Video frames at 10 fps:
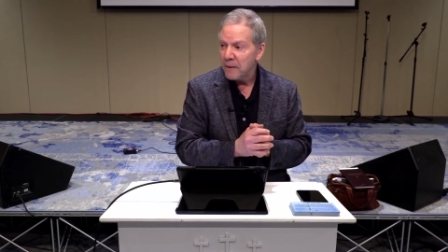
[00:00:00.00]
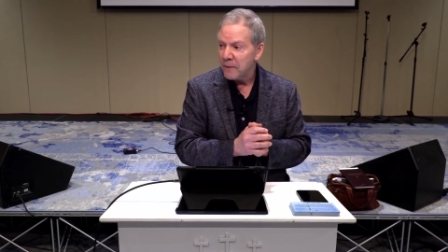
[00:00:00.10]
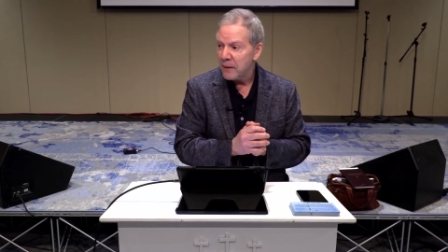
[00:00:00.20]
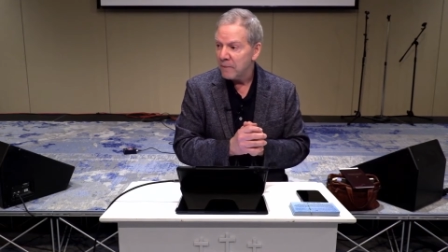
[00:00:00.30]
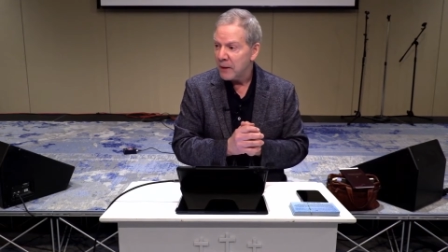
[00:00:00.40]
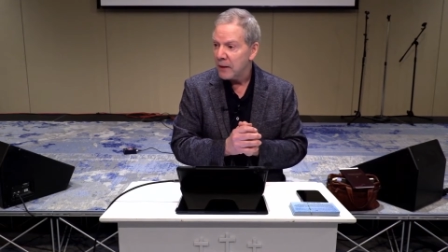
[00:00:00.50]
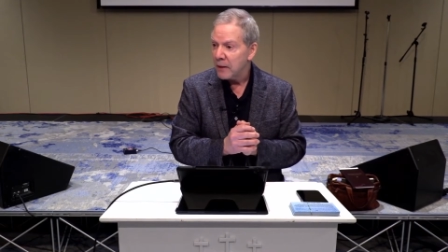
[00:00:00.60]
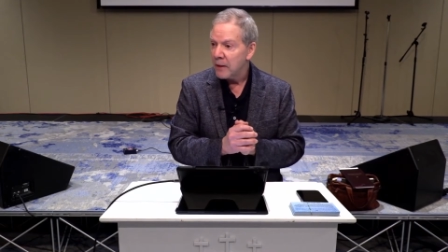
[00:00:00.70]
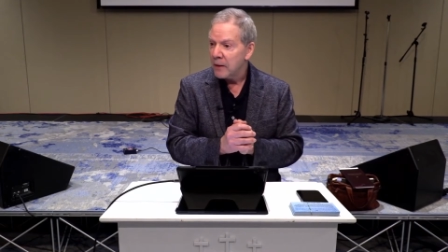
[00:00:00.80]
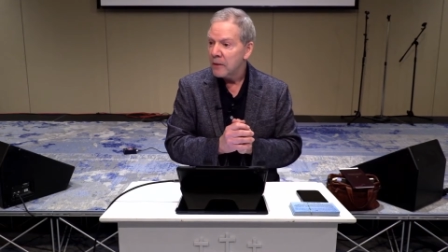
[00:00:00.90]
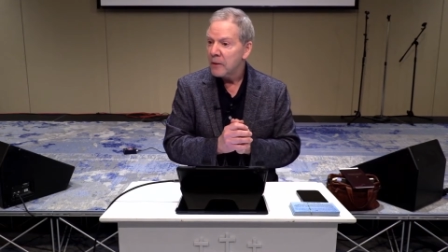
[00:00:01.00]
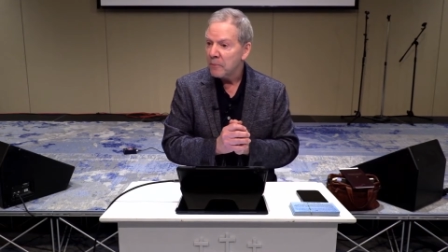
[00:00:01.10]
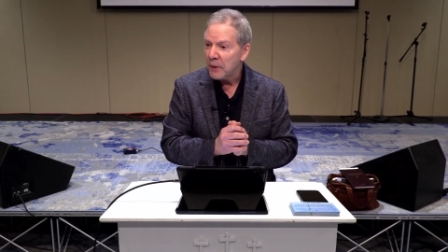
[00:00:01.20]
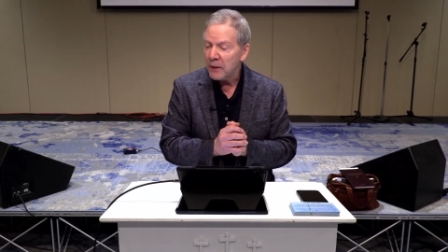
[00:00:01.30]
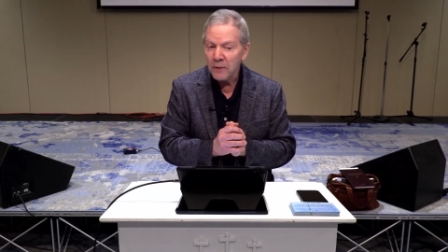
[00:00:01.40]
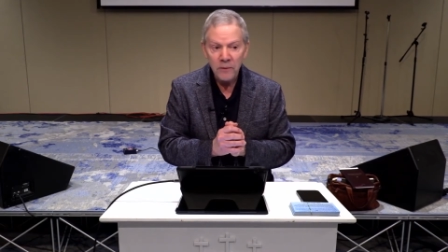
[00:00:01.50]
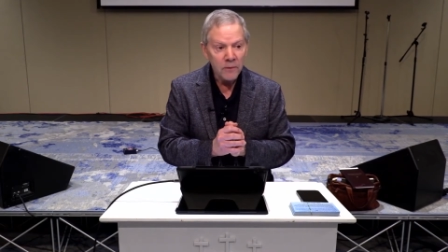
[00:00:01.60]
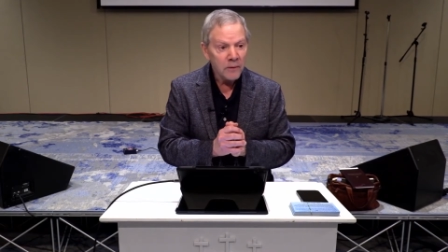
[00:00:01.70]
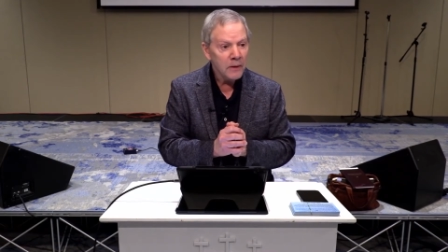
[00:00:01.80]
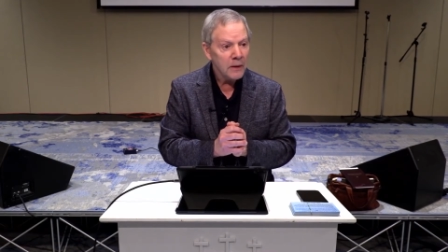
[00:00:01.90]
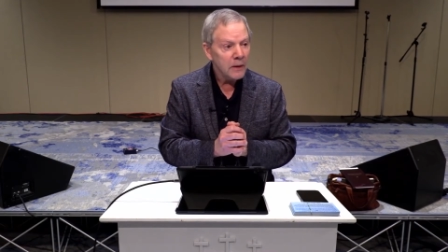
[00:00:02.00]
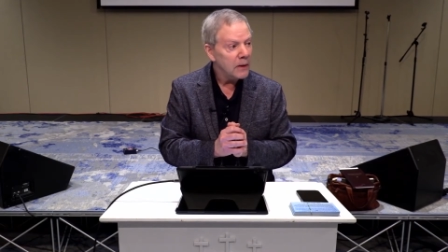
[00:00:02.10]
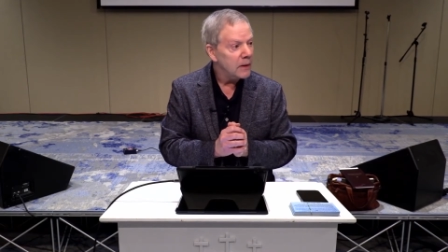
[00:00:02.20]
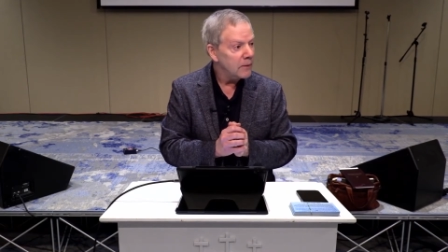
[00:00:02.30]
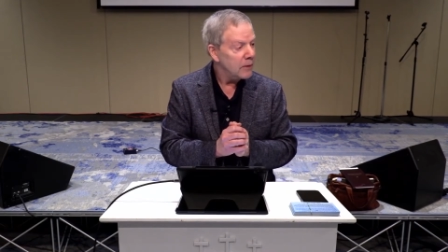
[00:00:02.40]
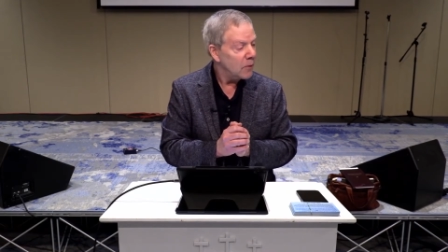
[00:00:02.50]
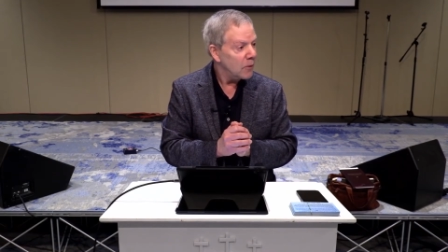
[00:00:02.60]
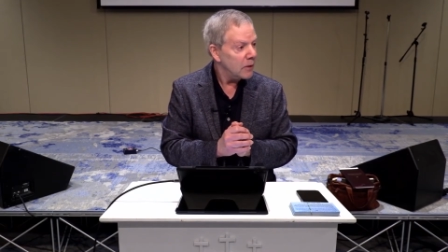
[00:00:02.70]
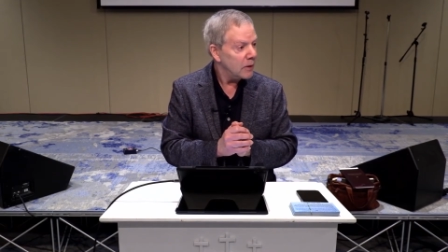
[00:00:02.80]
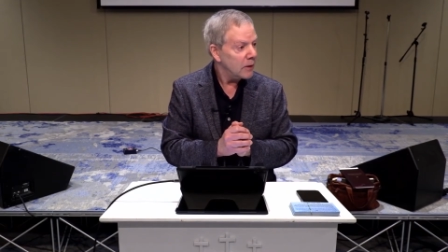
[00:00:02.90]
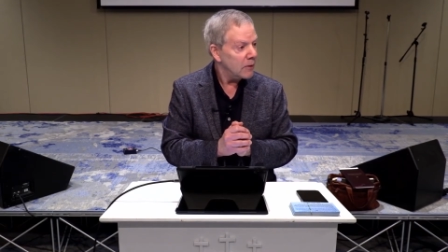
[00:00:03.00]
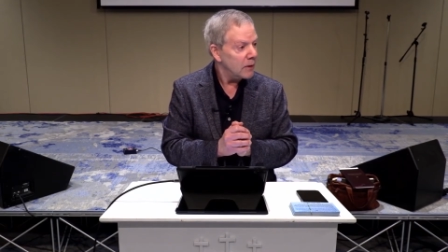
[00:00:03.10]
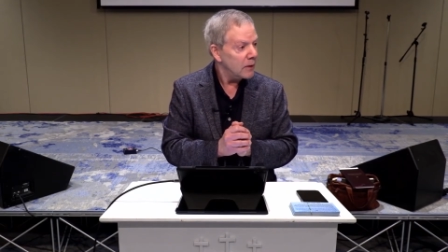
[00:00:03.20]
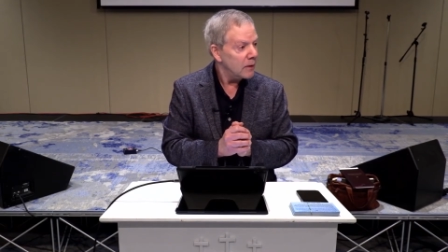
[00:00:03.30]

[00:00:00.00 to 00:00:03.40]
Think of that. Splendor in the ordinary.